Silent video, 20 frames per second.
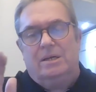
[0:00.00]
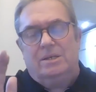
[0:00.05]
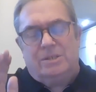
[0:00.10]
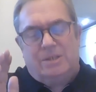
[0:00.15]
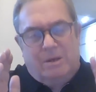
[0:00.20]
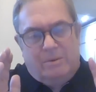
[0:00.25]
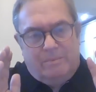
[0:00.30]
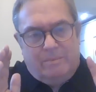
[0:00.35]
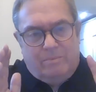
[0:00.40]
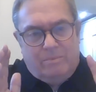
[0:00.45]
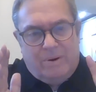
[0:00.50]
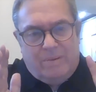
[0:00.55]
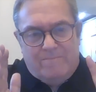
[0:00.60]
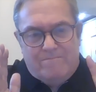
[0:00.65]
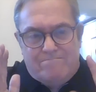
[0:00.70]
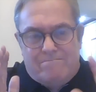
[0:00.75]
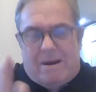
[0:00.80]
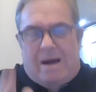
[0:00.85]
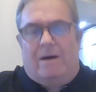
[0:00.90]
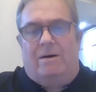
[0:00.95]
So we're
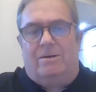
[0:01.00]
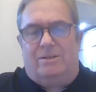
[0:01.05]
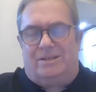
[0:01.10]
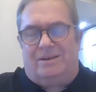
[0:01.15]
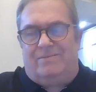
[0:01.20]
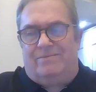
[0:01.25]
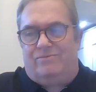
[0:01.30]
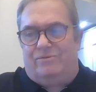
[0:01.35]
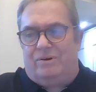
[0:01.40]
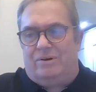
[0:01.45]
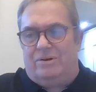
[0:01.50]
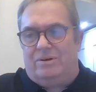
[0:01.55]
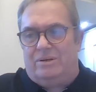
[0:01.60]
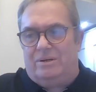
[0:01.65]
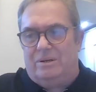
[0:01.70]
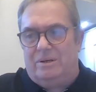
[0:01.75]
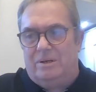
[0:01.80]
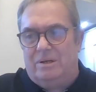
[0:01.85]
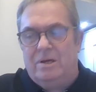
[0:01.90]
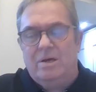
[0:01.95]
miles in front.